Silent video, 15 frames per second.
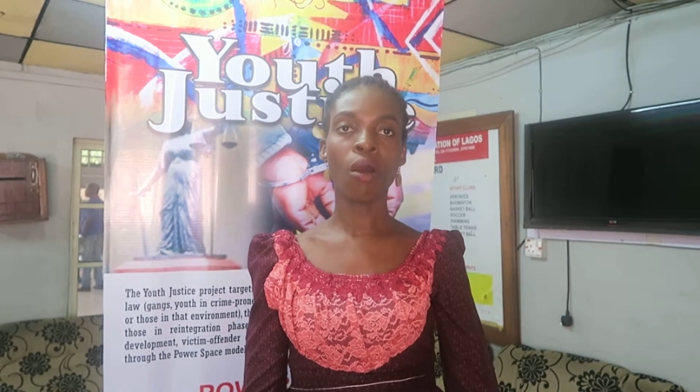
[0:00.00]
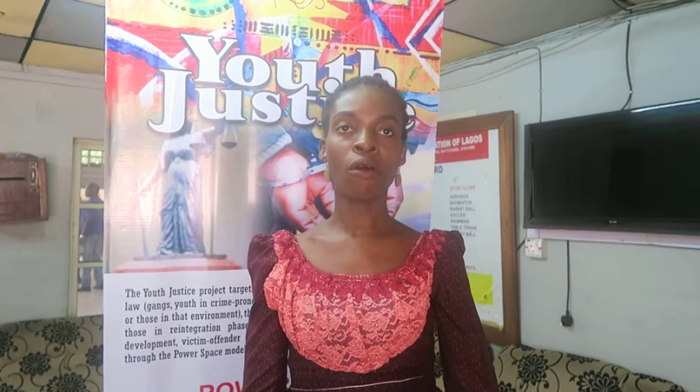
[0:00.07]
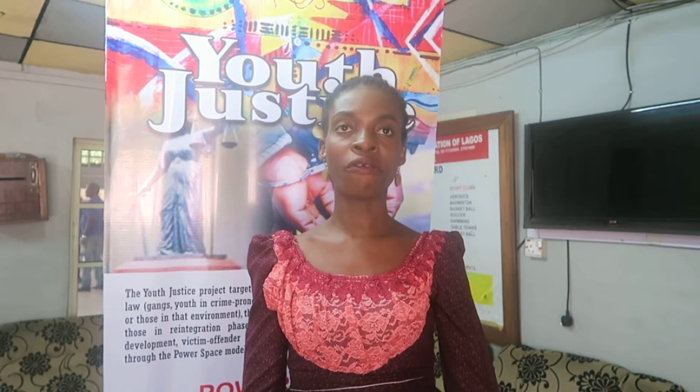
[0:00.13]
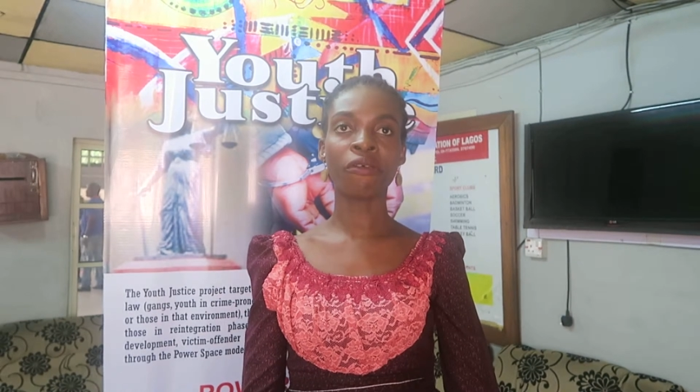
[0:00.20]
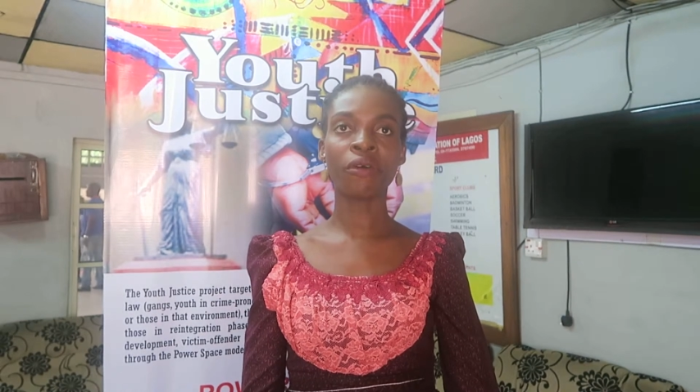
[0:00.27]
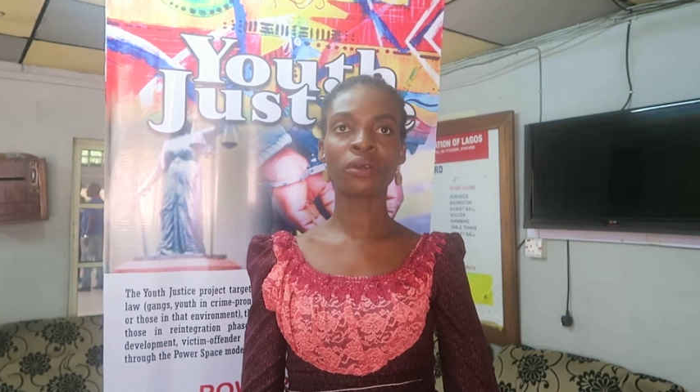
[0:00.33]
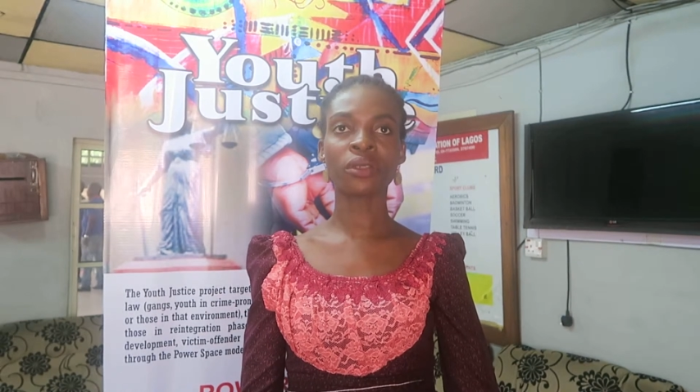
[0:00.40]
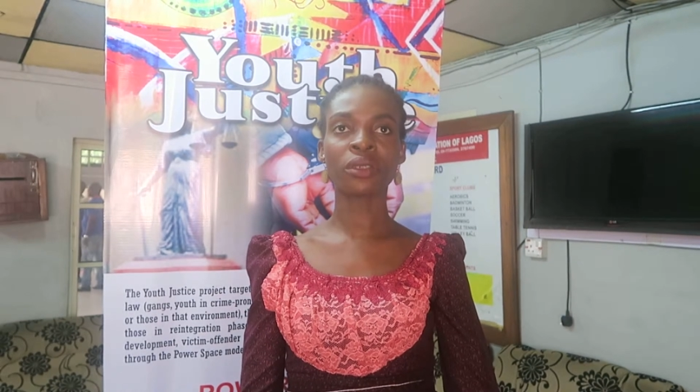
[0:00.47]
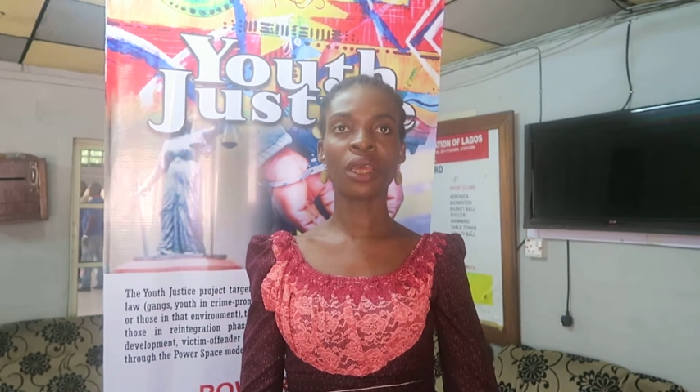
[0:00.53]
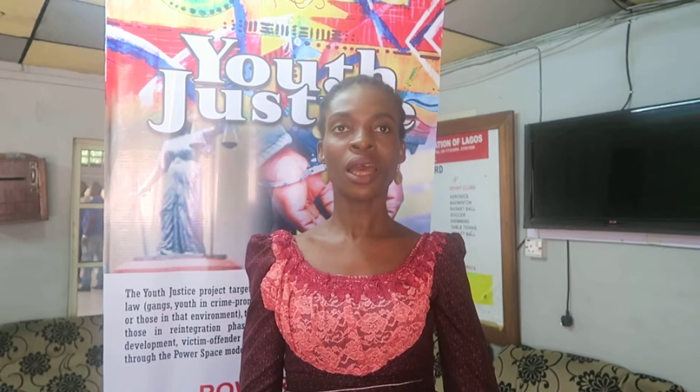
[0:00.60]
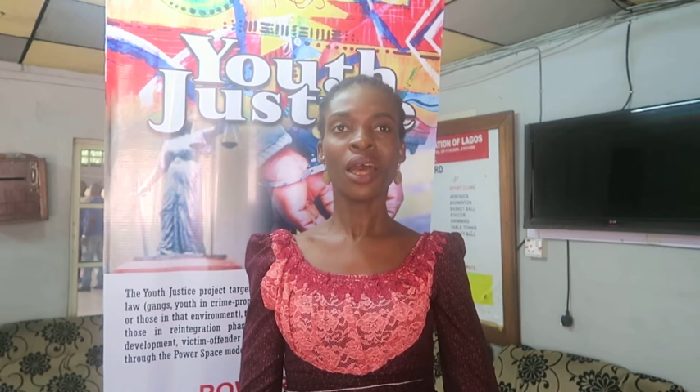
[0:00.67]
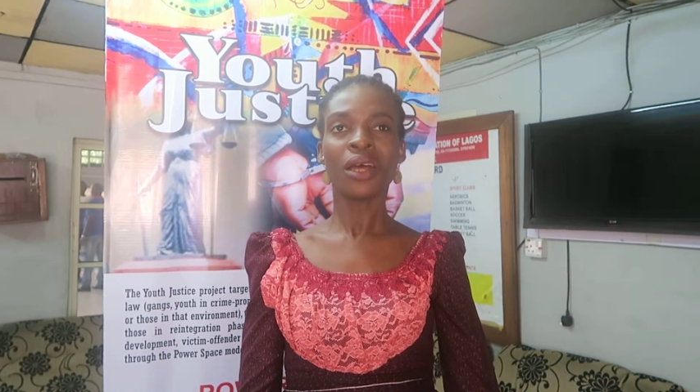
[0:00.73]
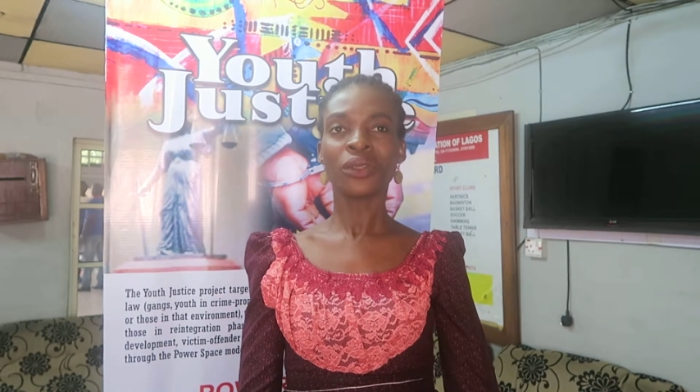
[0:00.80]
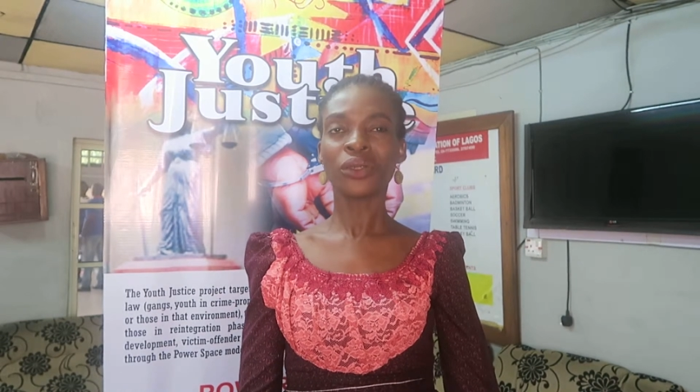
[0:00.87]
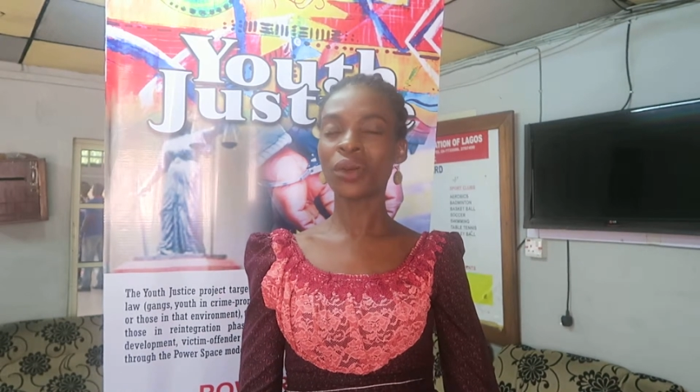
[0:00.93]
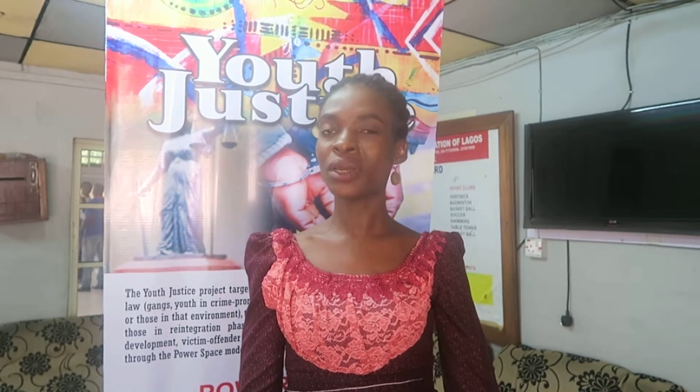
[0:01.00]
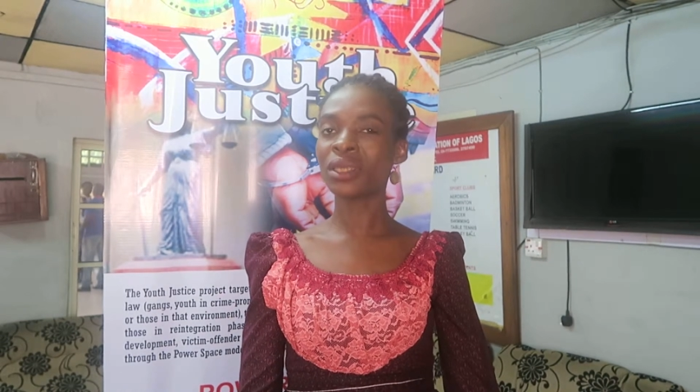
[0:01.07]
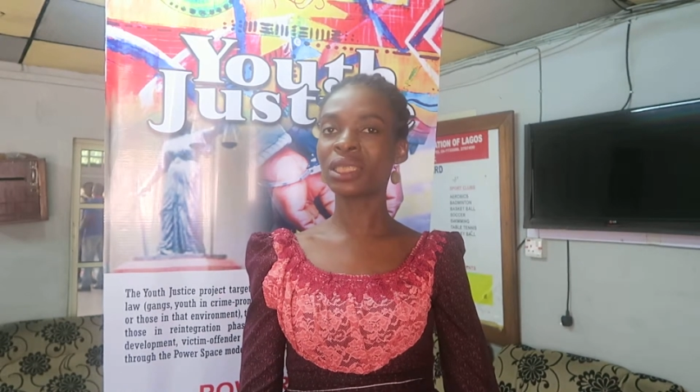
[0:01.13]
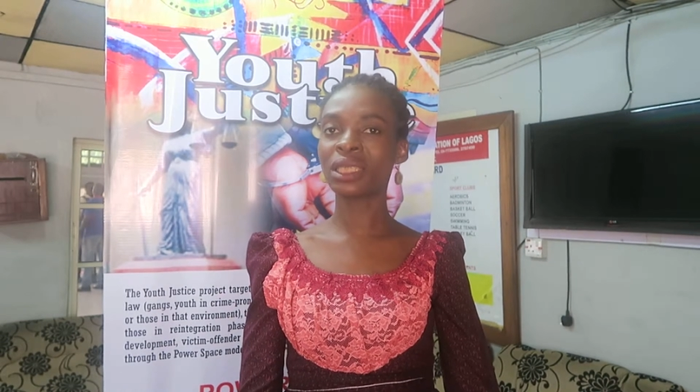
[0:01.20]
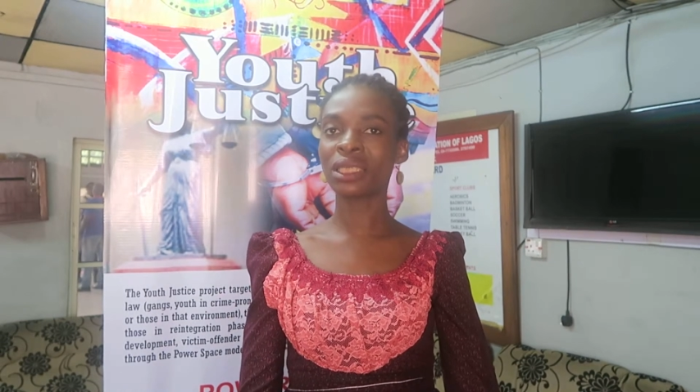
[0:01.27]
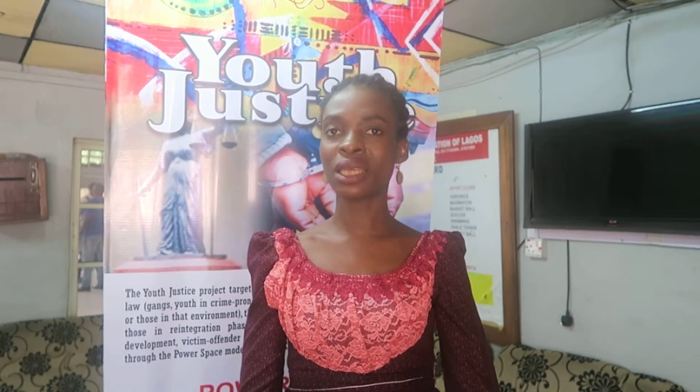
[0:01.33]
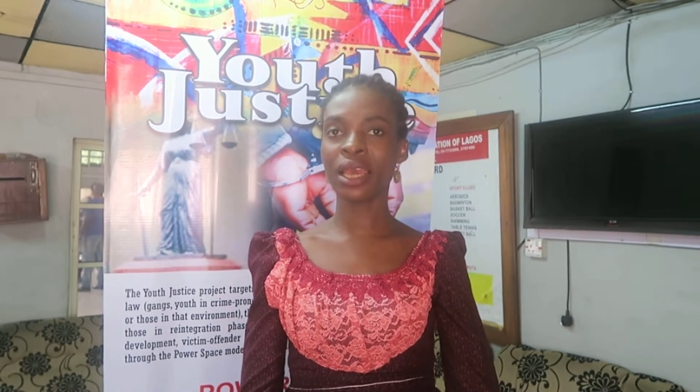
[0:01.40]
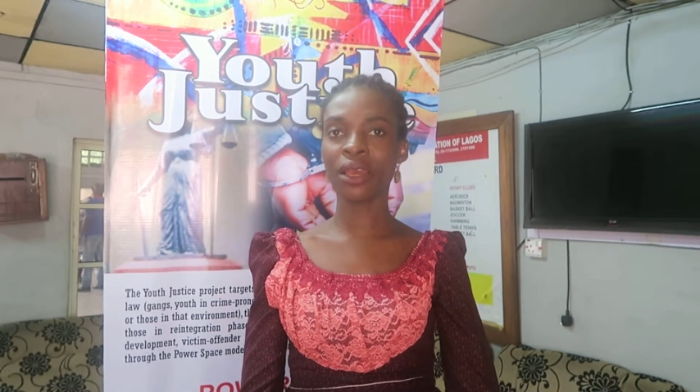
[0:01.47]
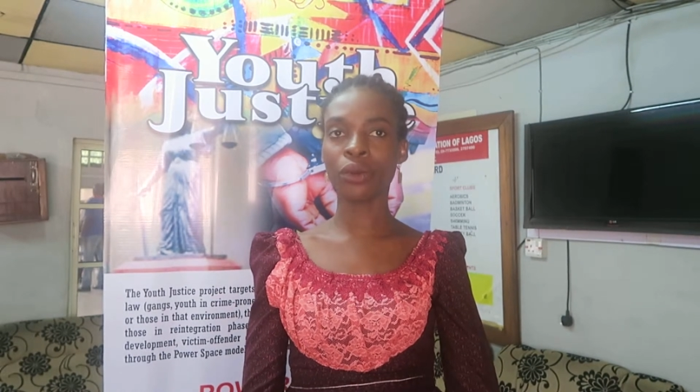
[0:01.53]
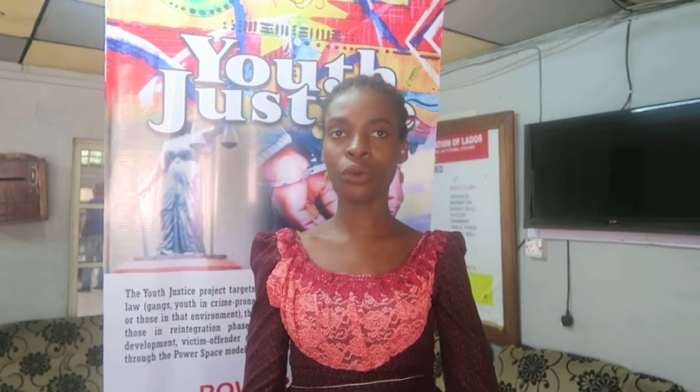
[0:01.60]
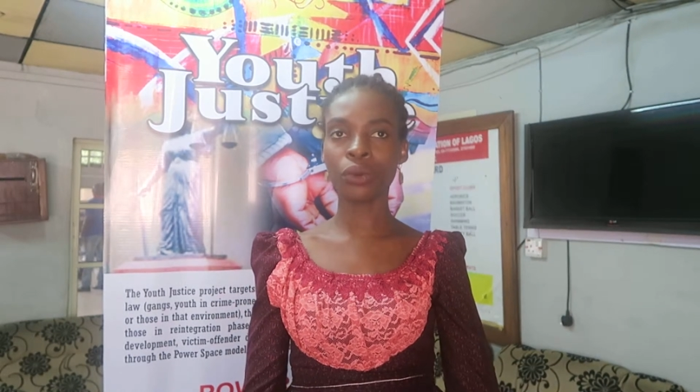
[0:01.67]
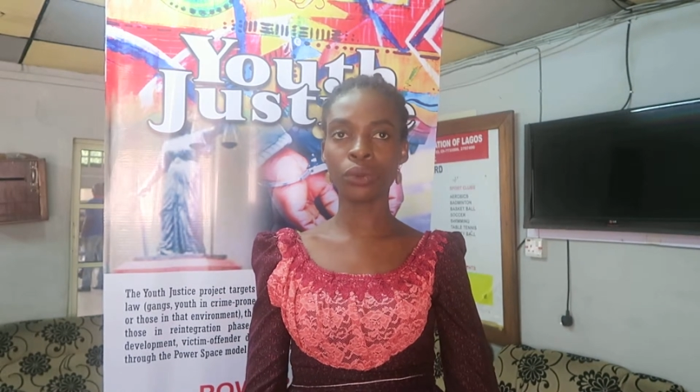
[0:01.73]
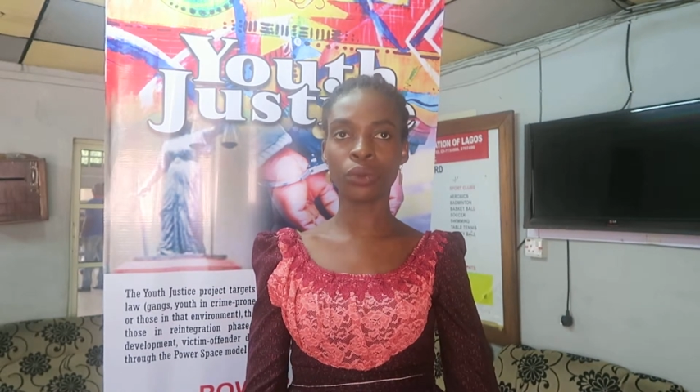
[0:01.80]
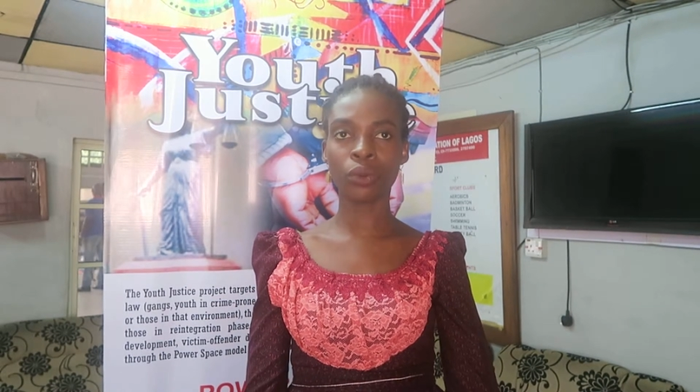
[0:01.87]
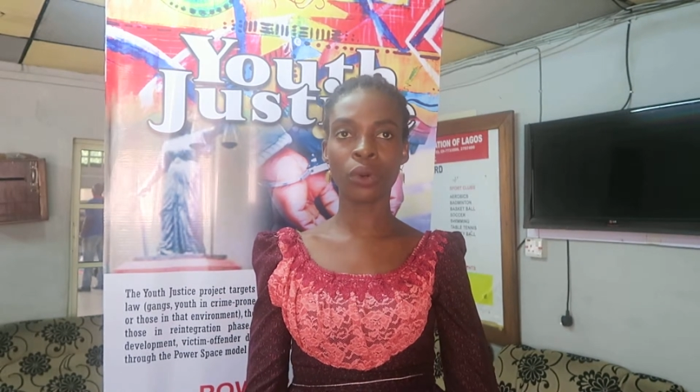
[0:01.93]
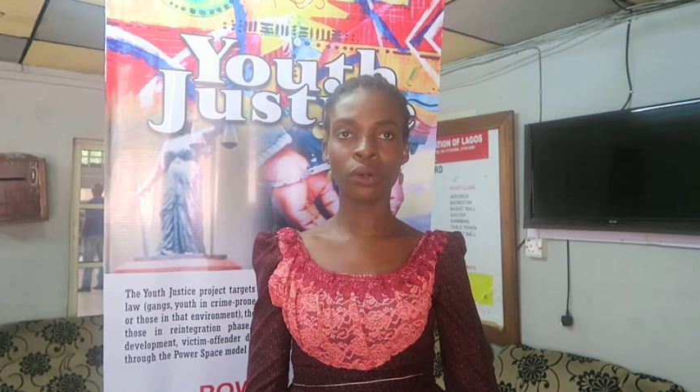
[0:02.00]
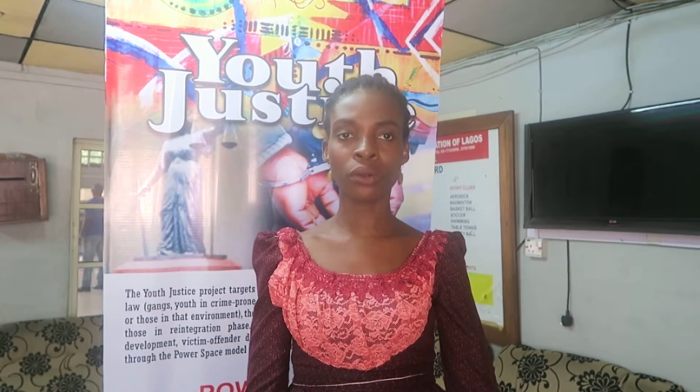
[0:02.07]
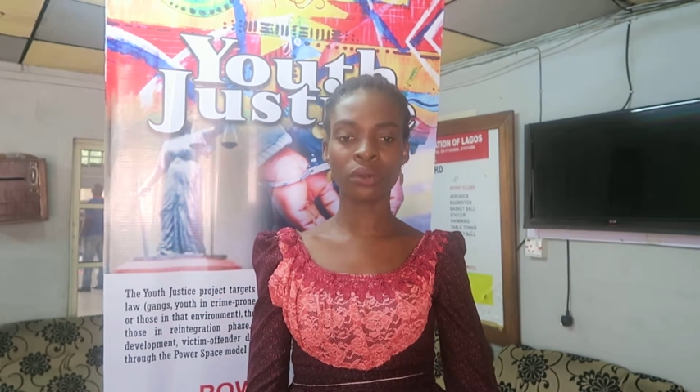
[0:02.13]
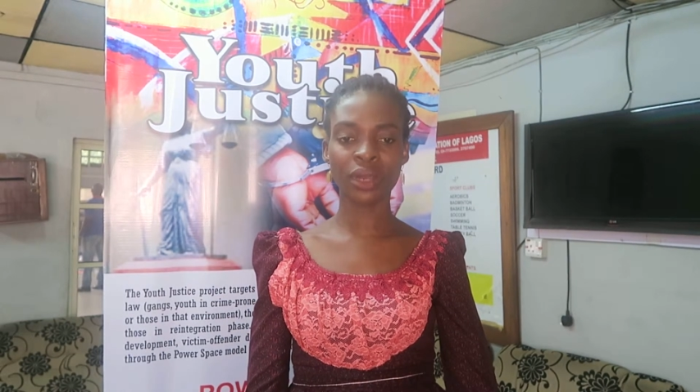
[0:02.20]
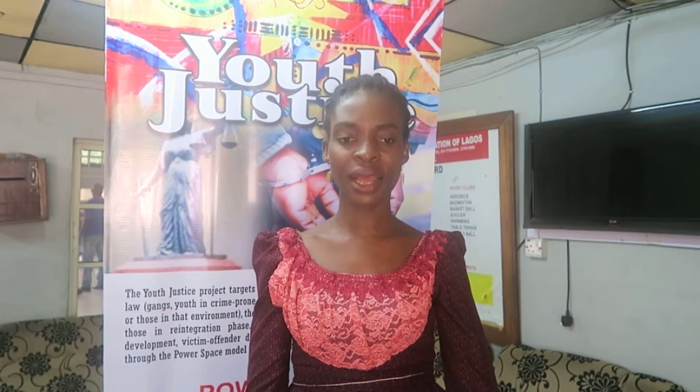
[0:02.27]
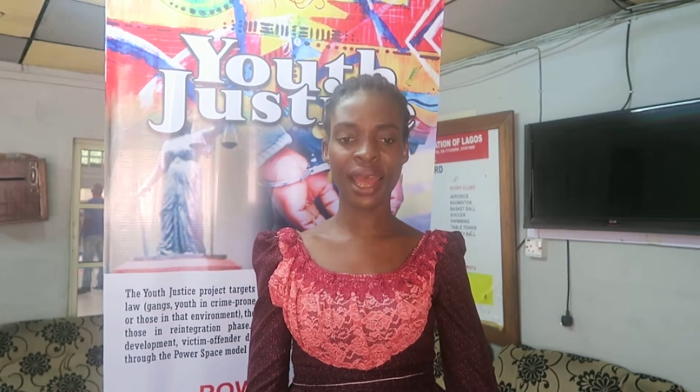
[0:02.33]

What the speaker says: of us. So it's a good one.